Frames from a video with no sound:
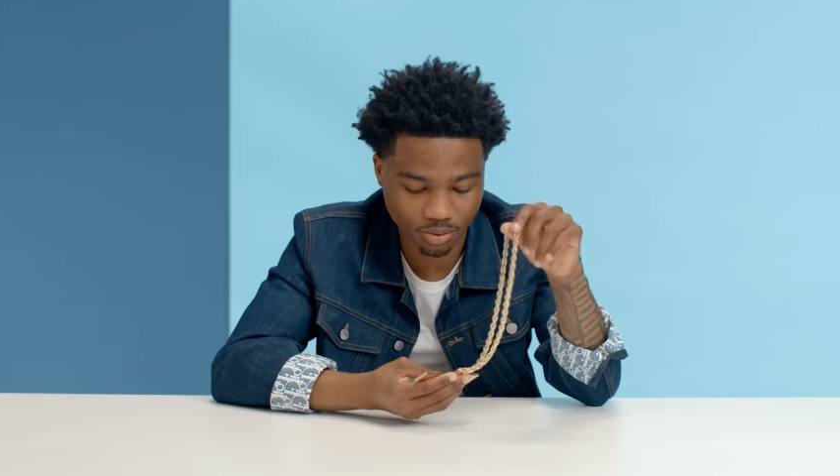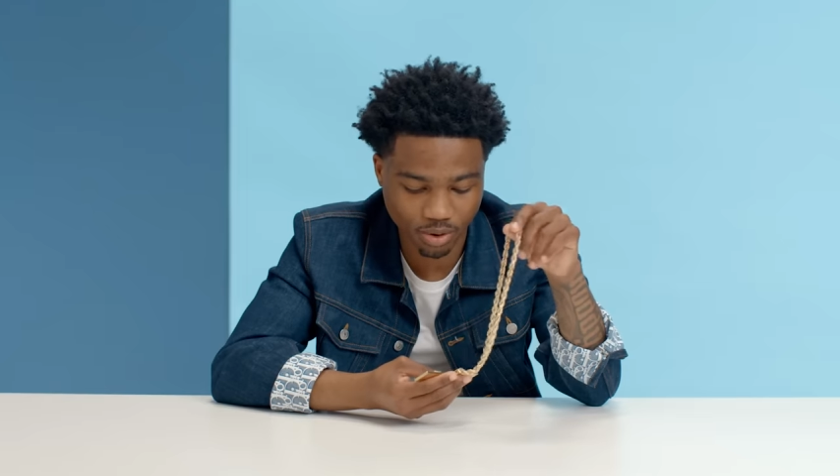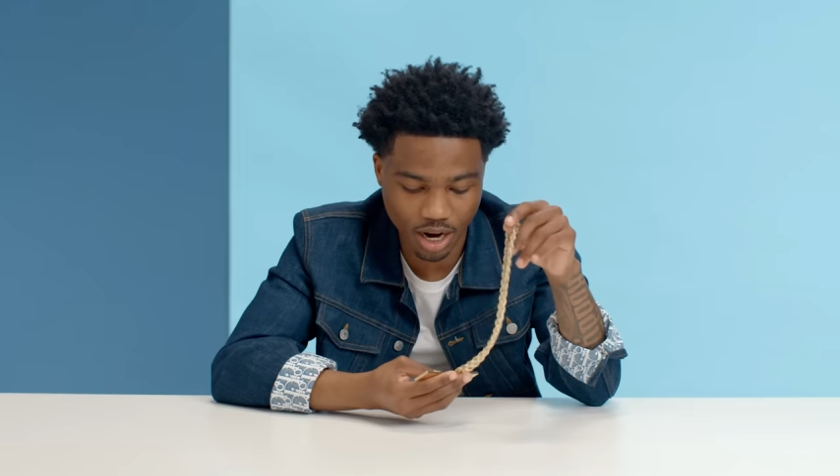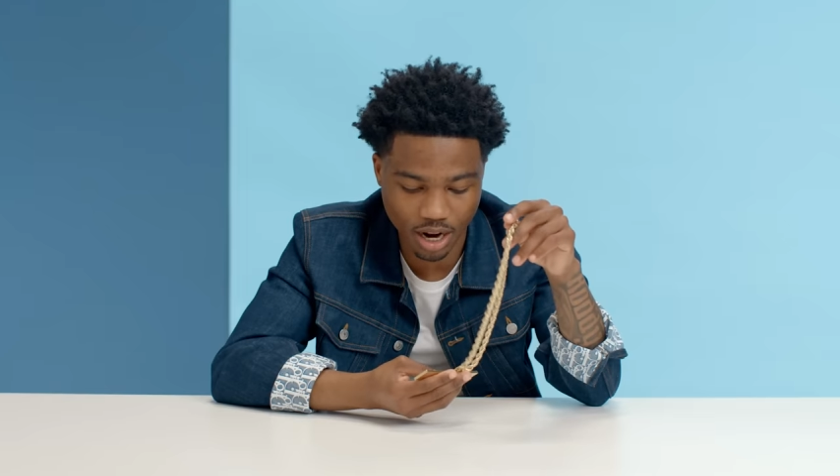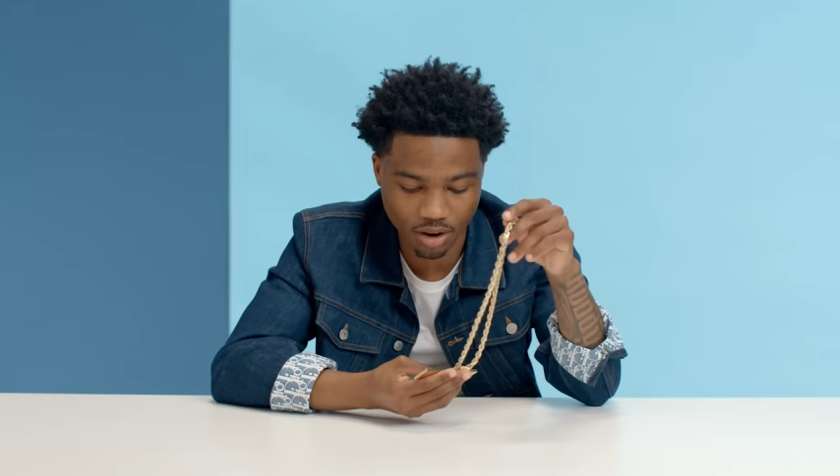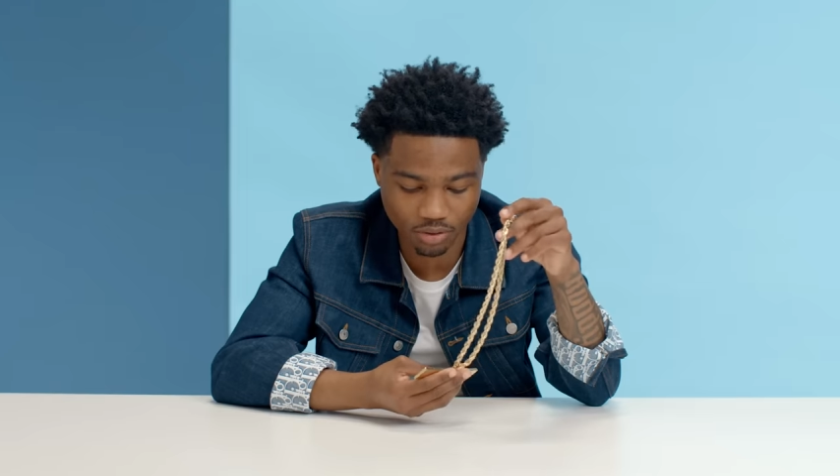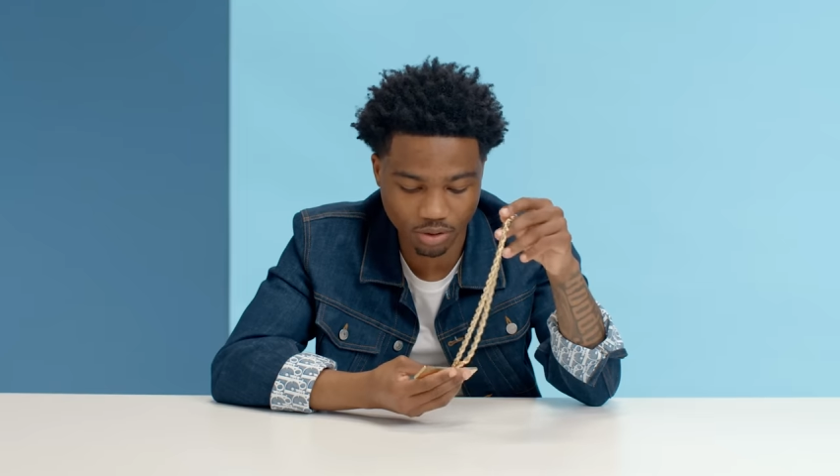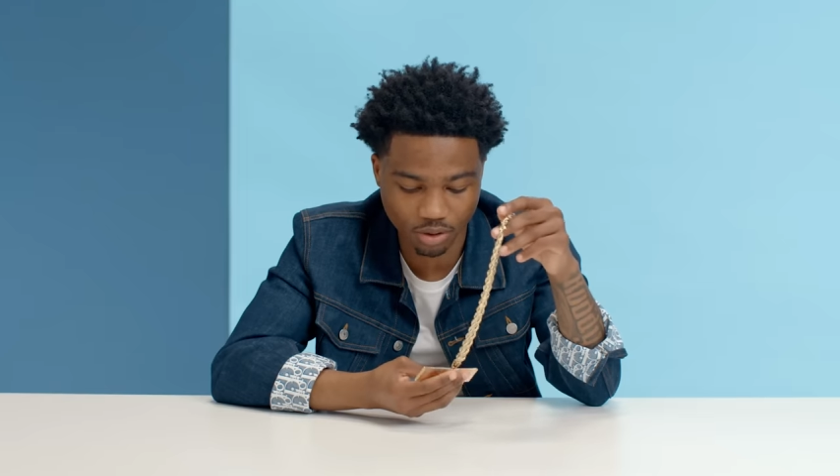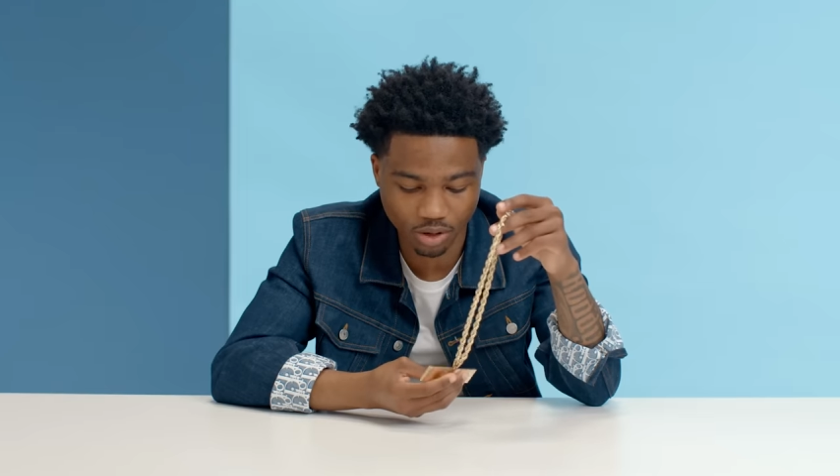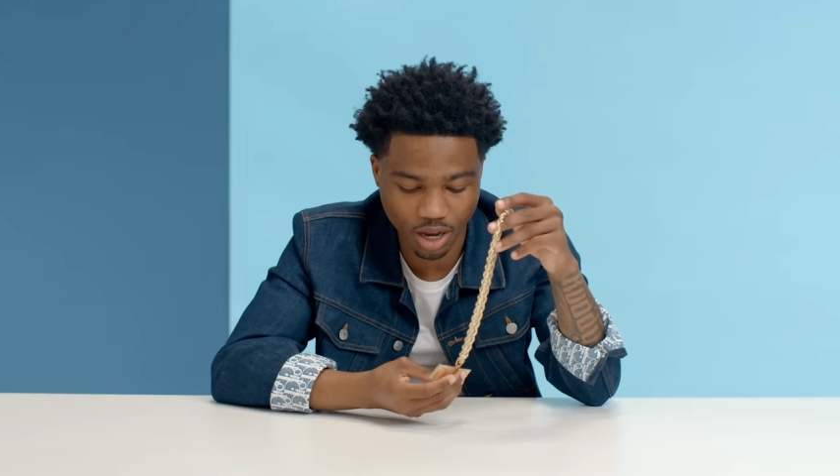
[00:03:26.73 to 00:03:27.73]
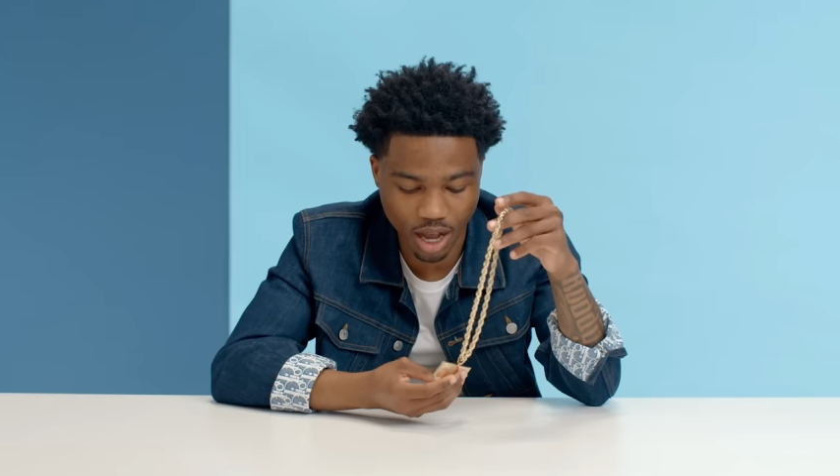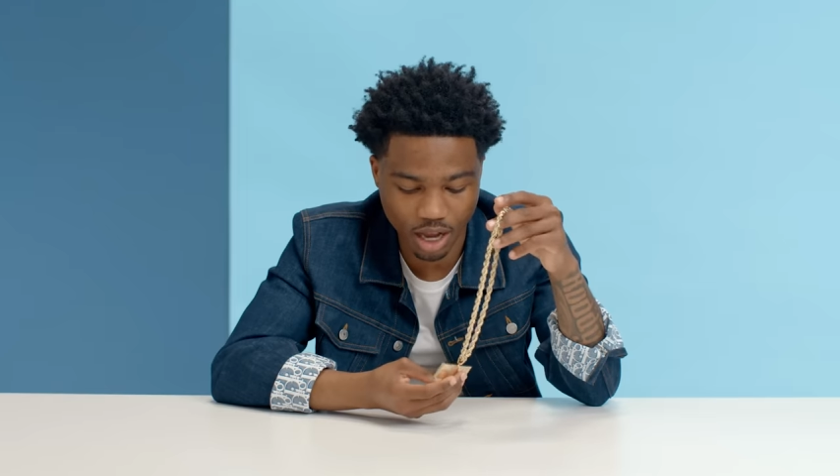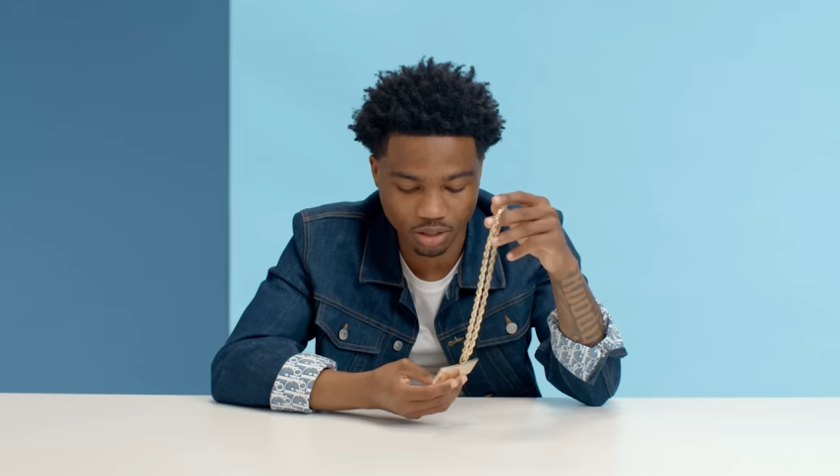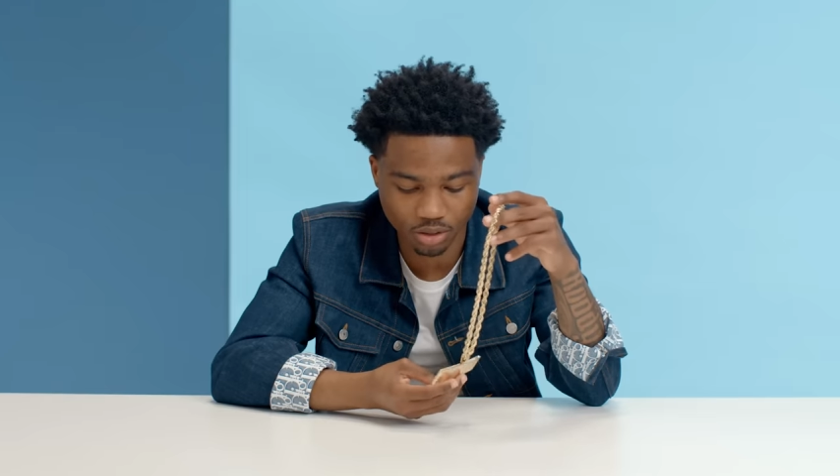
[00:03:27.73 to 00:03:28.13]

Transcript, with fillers: right after I